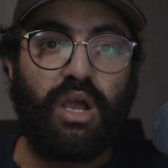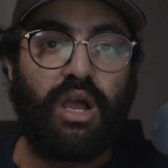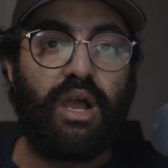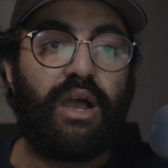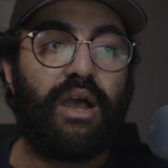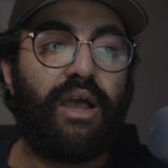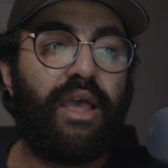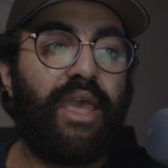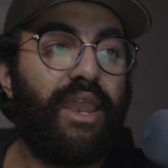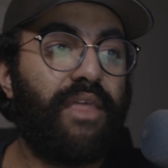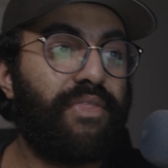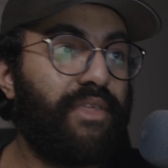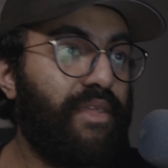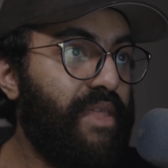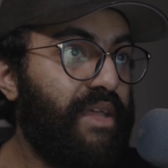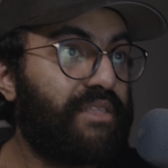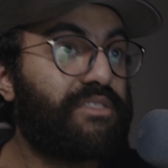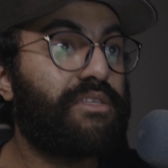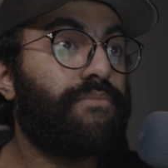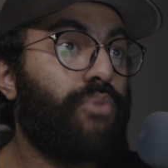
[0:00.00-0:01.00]
And I think
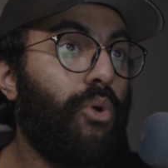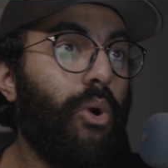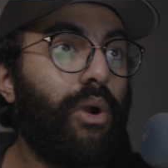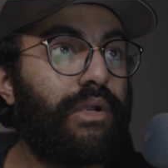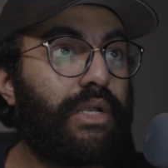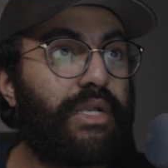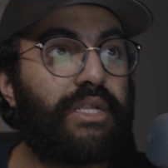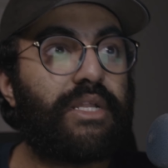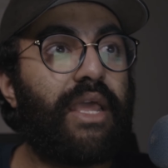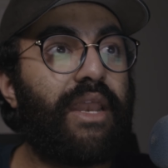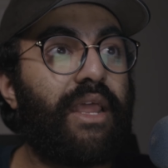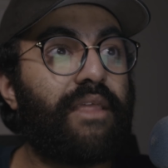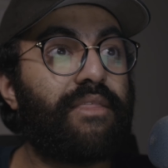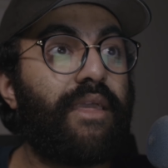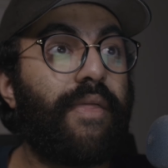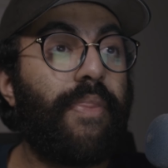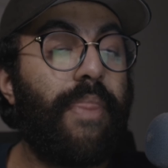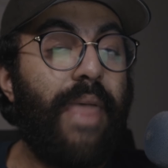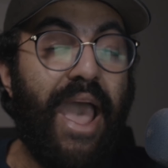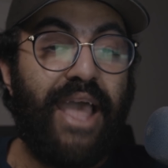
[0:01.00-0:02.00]
that's important. And I
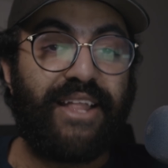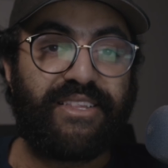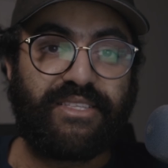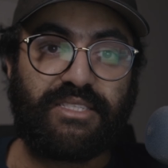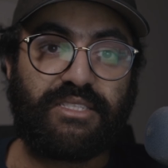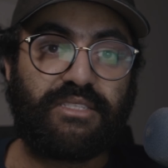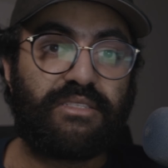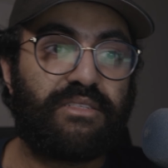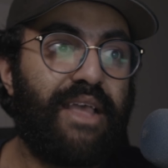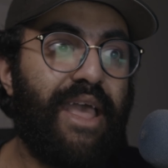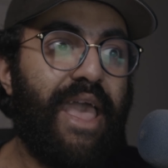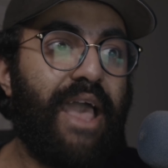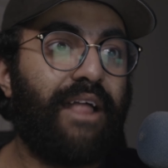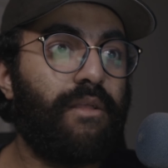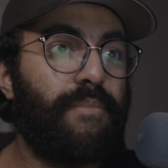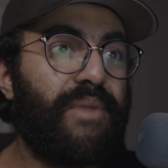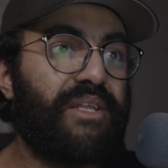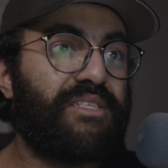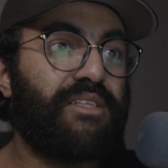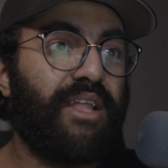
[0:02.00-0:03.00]
think that's
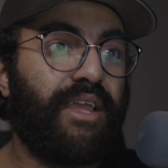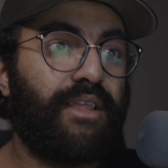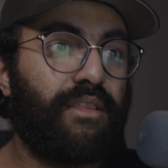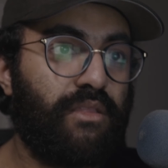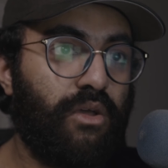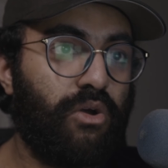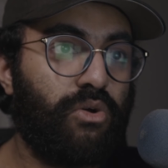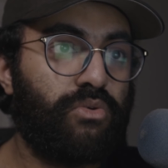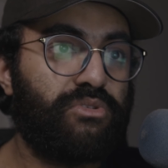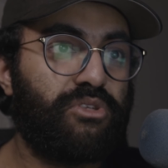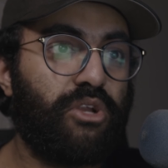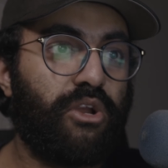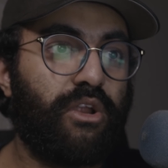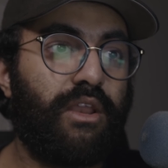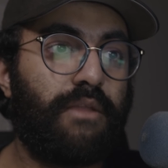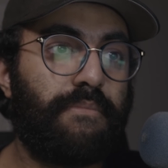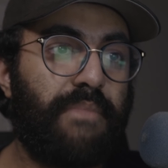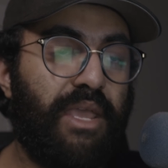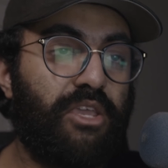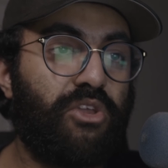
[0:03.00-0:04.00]
elements like those are
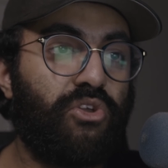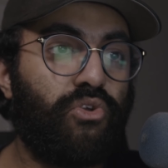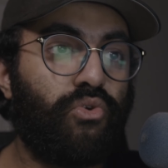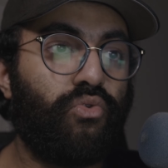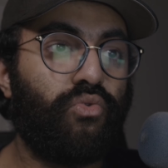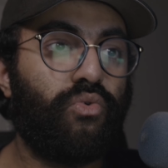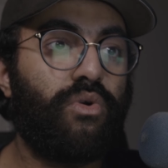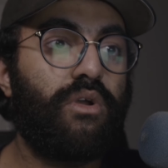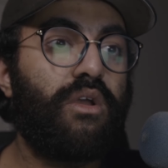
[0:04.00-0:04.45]
going to make you